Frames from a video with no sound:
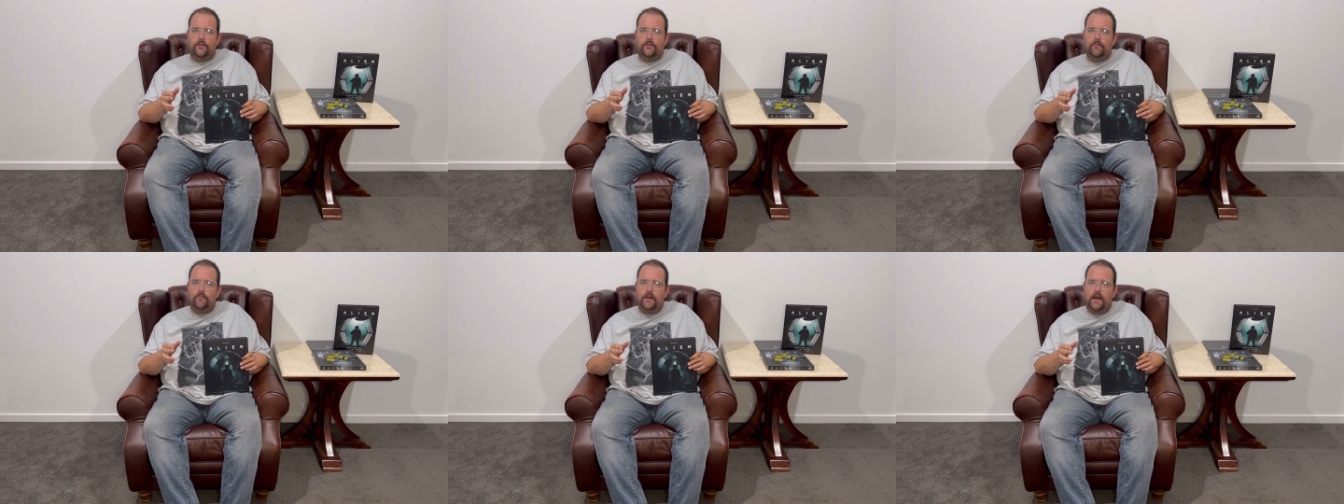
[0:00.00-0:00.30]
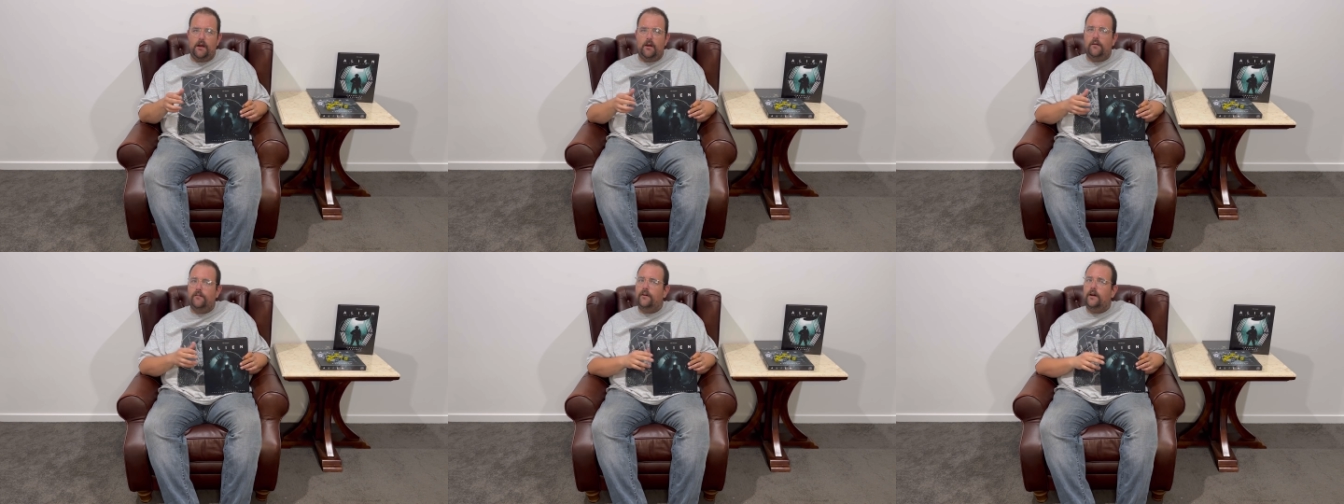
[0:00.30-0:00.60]

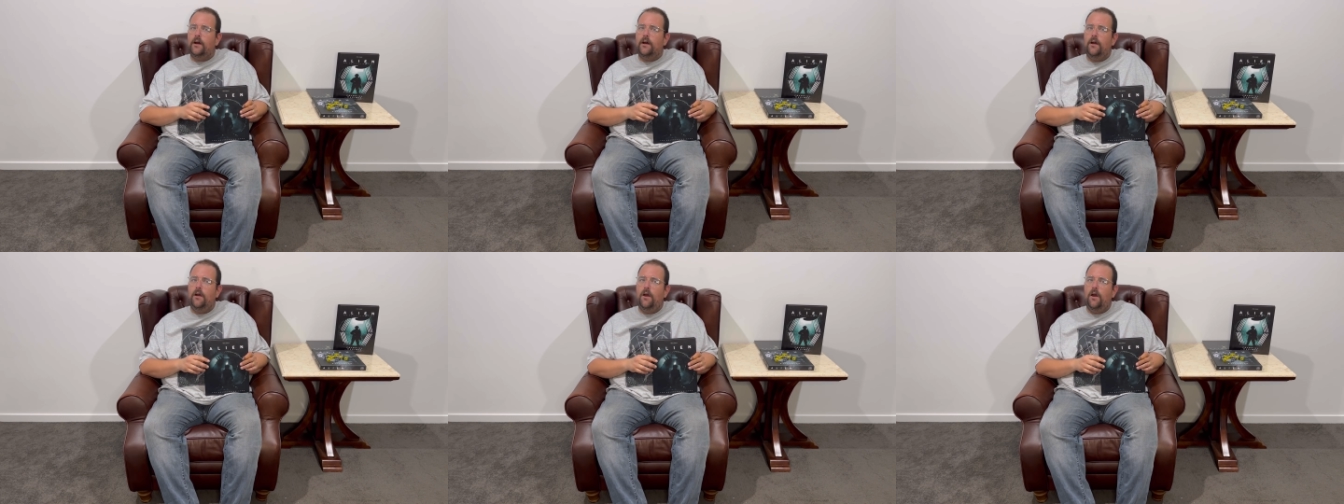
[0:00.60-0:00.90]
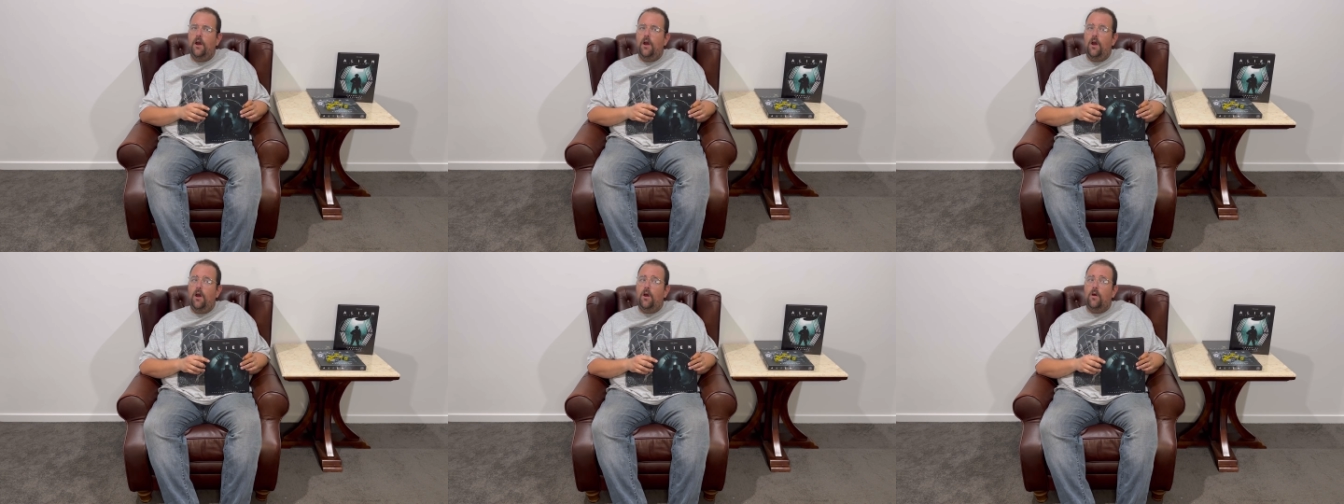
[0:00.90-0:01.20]
However,
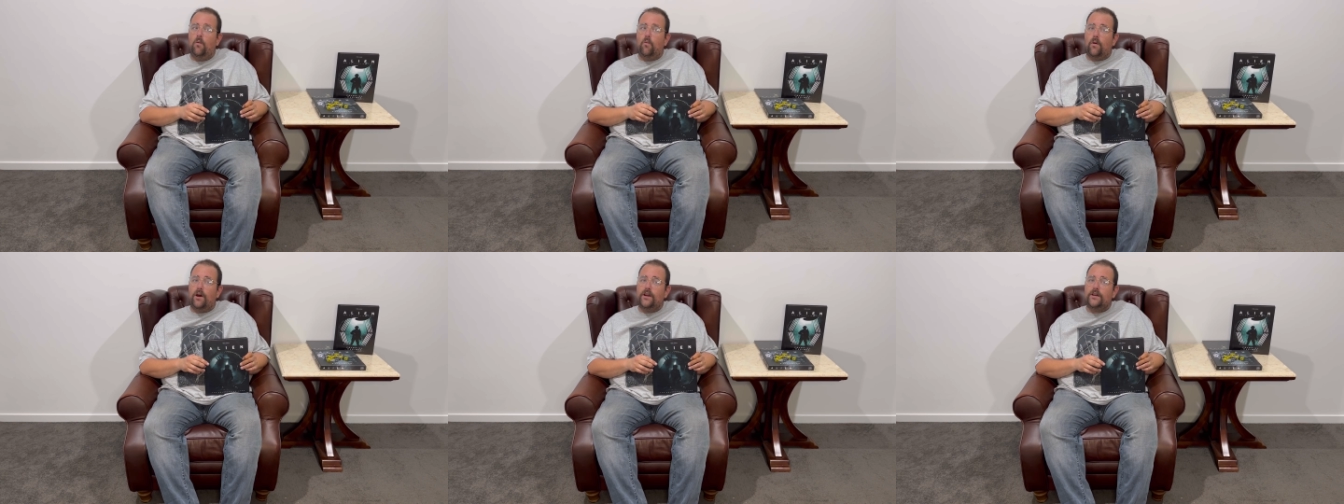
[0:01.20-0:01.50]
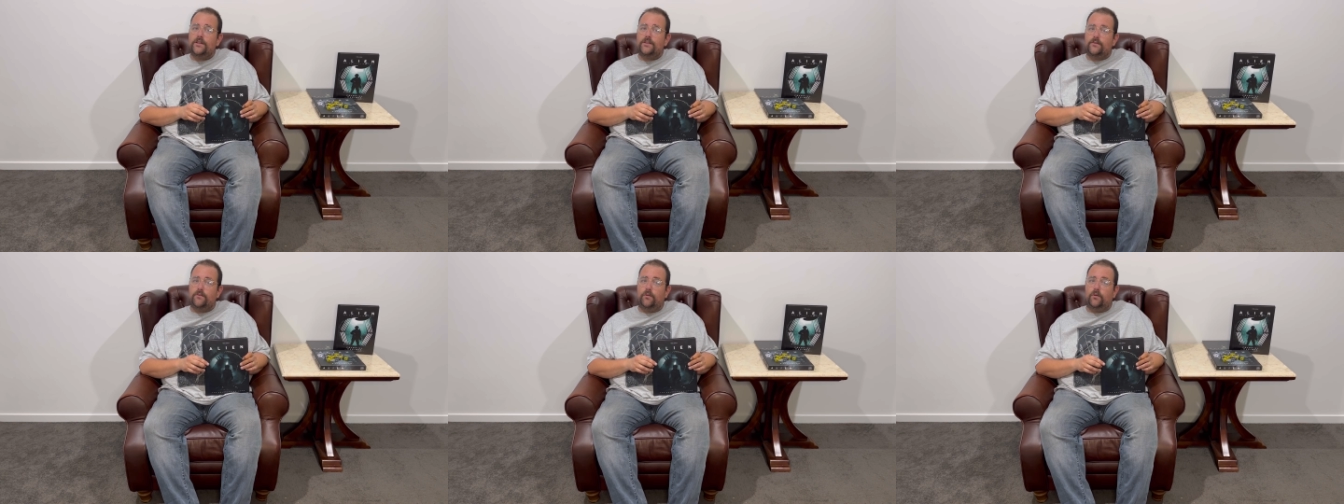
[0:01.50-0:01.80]

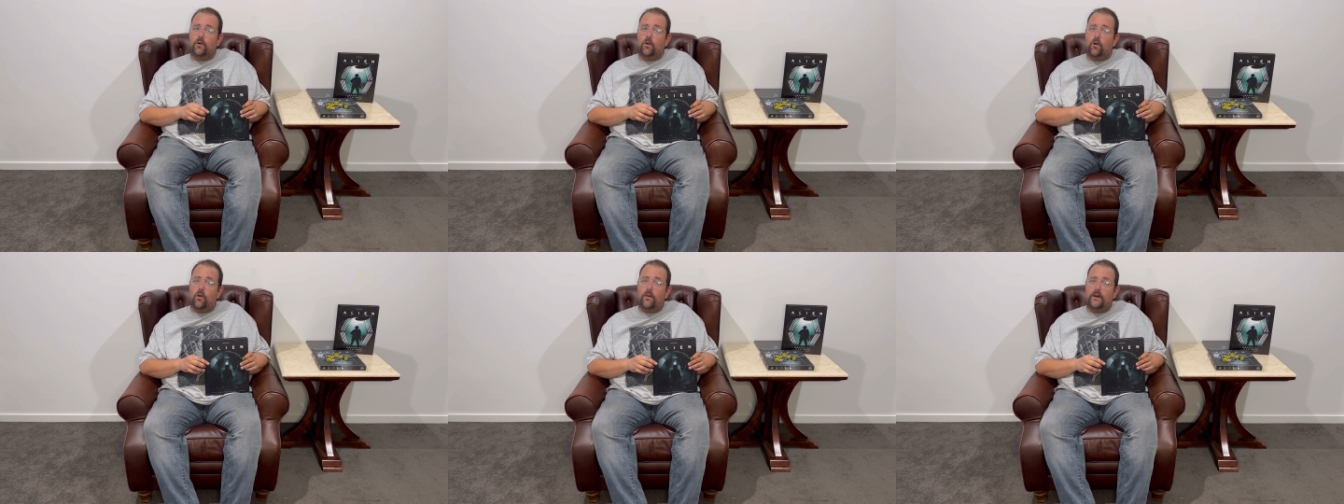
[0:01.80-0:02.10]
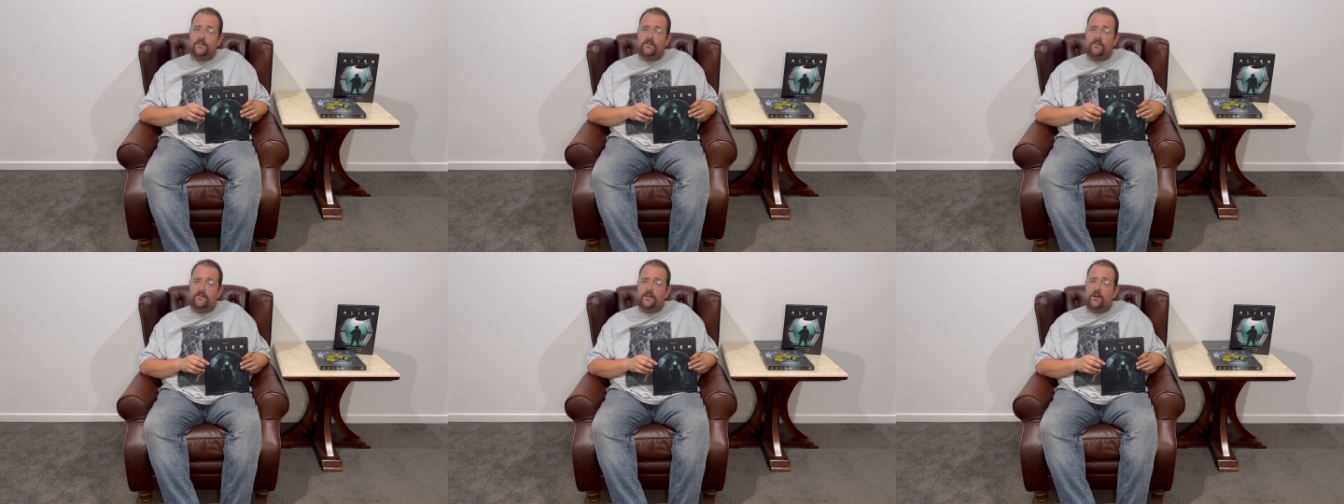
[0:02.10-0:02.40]
ones will always
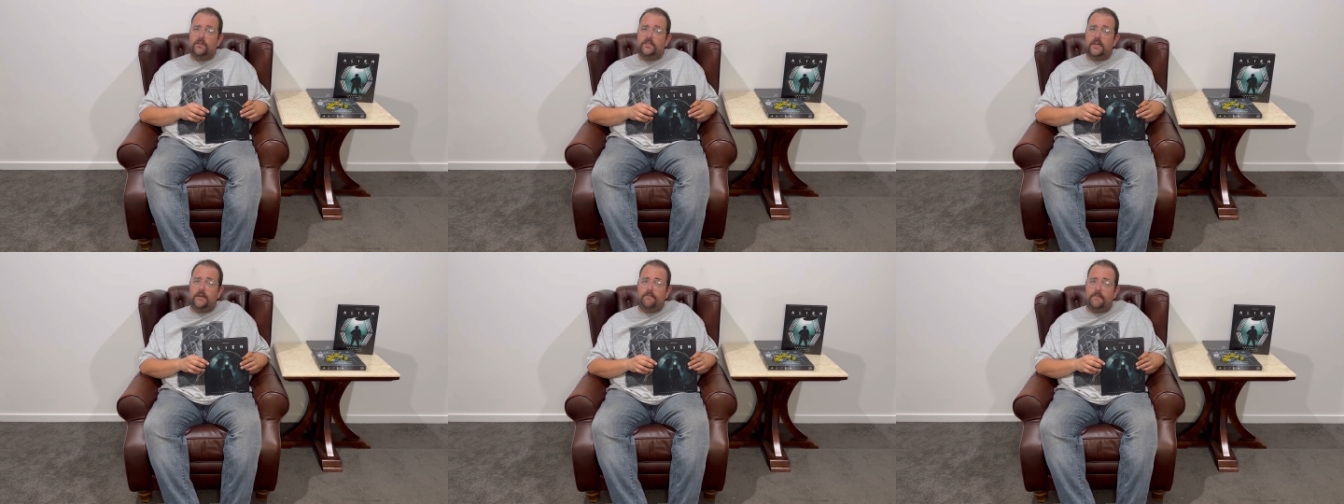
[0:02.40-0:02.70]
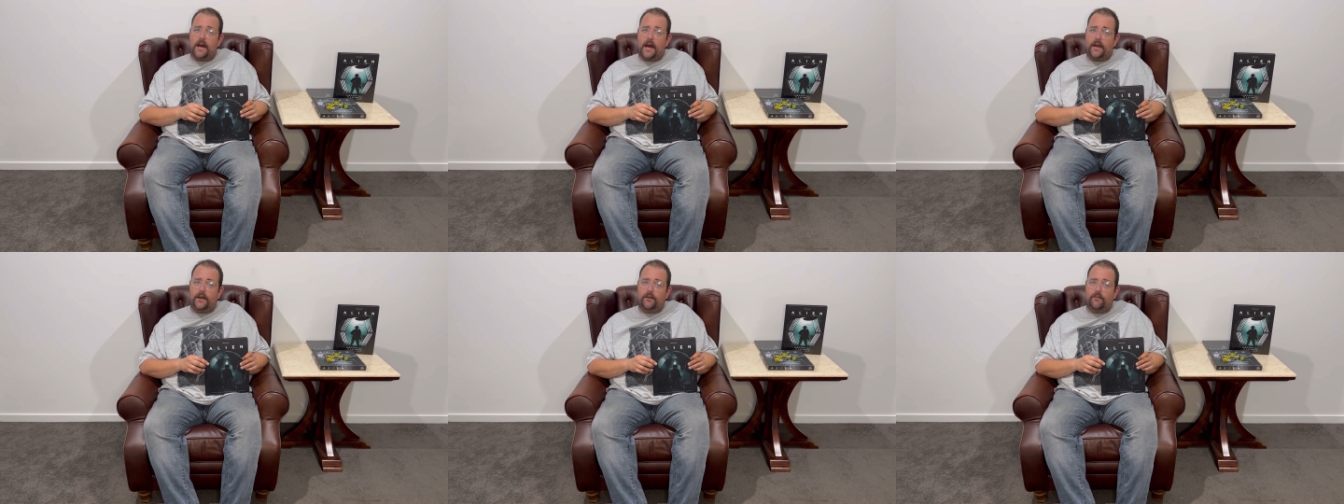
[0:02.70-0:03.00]
result in a
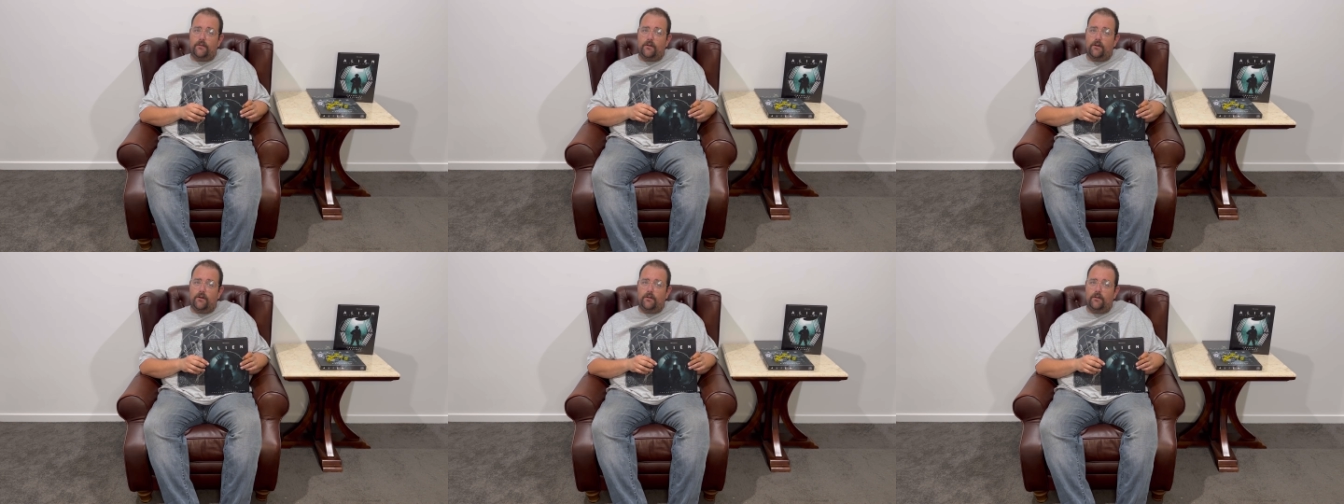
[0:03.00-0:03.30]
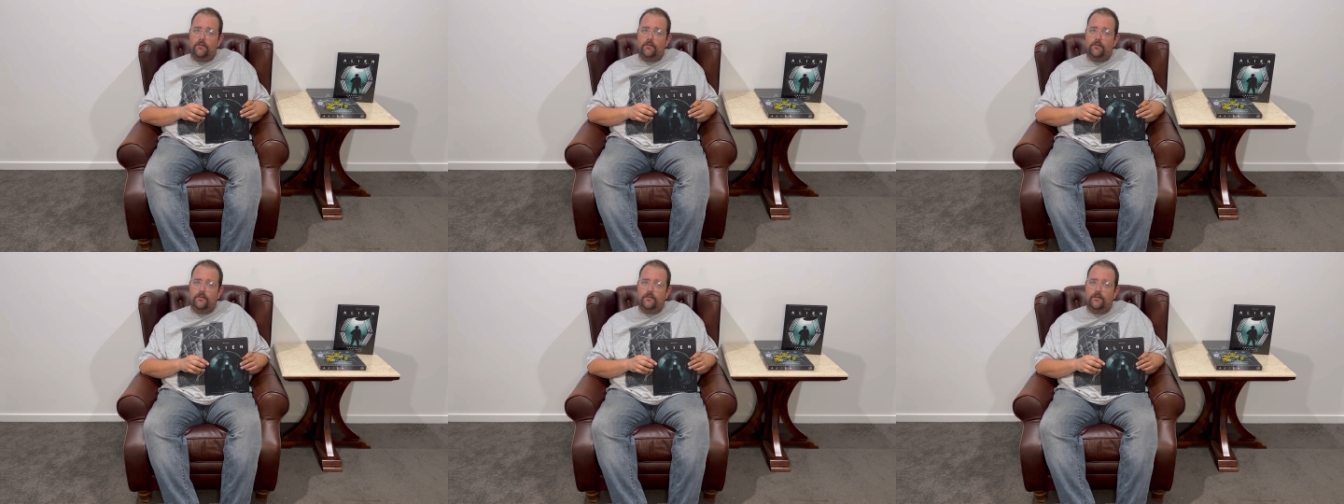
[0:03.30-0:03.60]
panic roll,